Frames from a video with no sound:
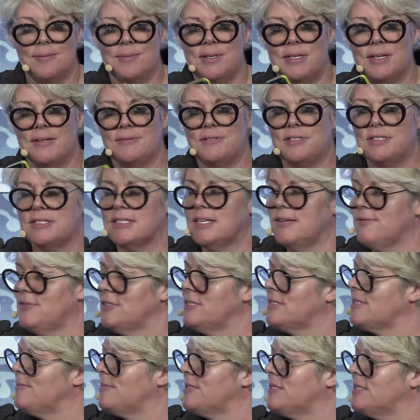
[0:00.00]
I mean, I've just given
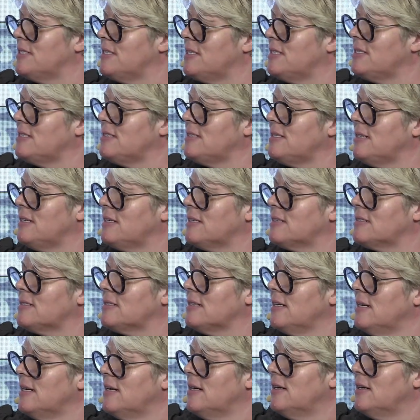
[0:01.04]
some statistics